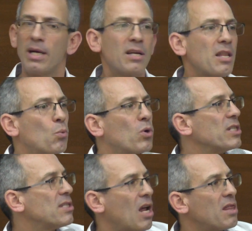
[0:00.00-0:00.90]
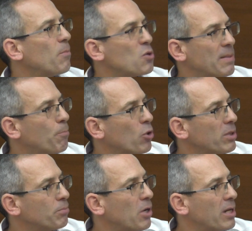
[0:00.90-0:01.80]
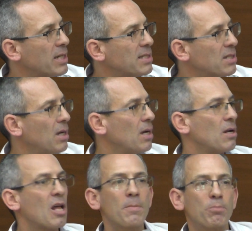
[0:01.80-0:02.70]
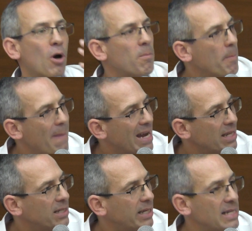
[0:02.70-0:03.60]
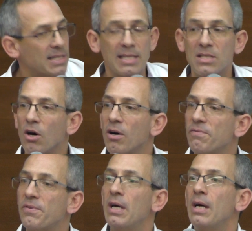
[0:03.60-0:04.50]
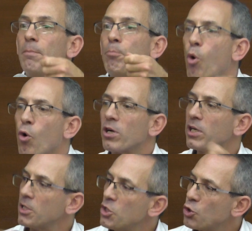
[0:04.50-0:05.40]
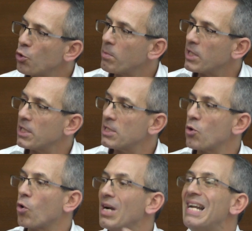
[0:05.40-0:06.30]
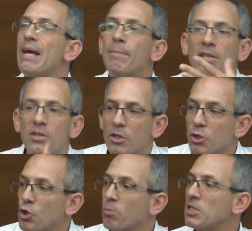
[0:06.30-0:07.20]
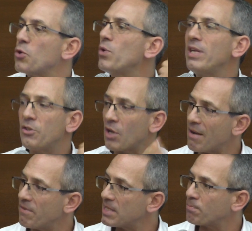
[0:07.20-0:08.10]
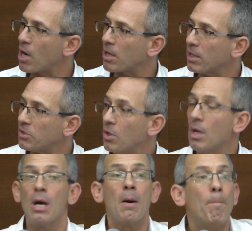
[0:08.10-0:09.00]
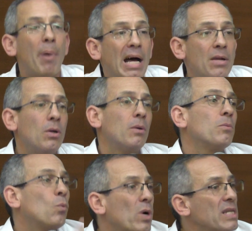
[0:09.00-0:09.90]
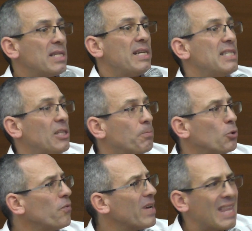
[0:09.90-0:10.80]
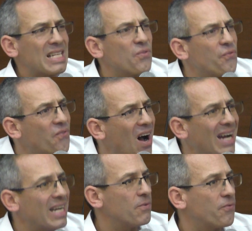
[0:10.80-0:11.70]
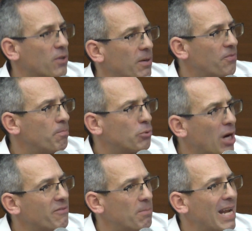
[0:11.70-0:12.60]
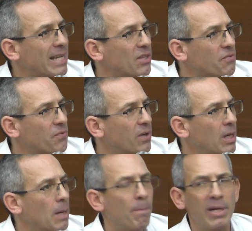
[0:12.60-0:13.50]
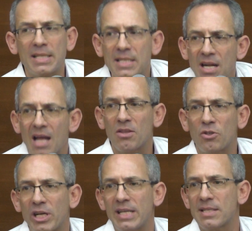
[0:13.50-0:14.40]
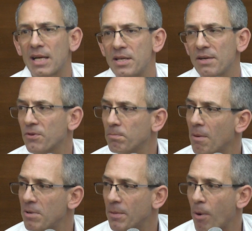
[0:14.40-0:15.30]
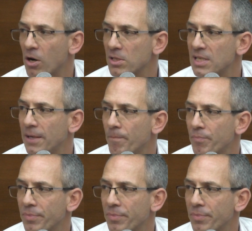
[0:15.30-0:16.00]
In other words, not the most important products, not the problematic cases of poor consumers or limited consumers who need to have this product, but what is easy to prove, and that's fine for a private plaintiff, but it's not the greatest idea for public policy.